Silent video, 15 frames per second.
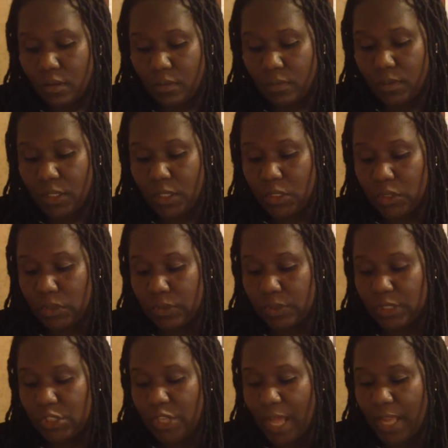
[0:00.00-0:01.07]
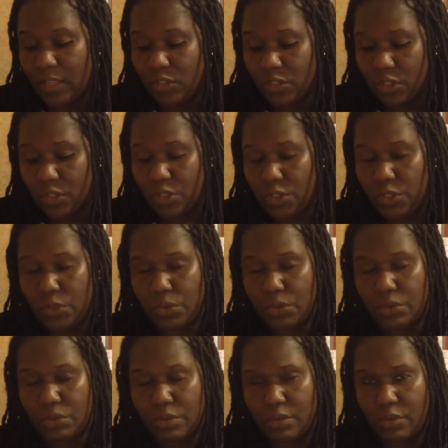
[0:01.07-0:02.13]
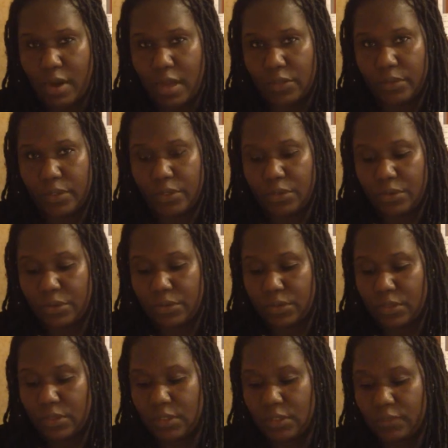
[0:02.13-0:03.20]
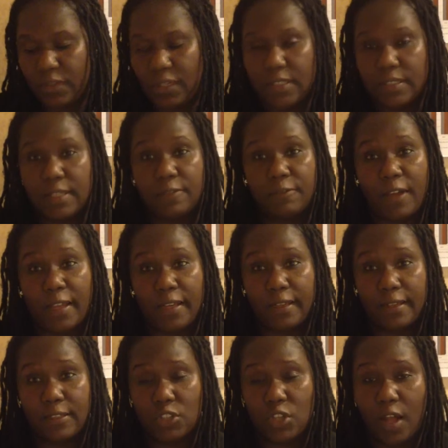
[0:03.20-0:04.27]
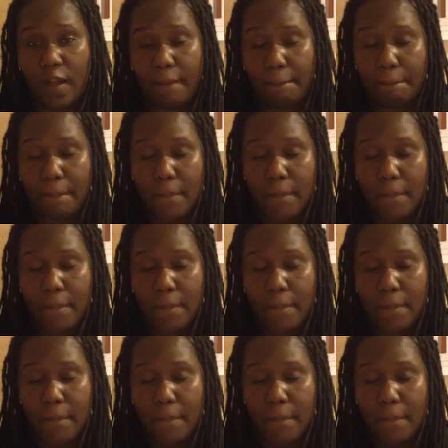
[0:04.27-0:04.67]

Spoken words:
would include the challenges new graduated nurses face in finding a job.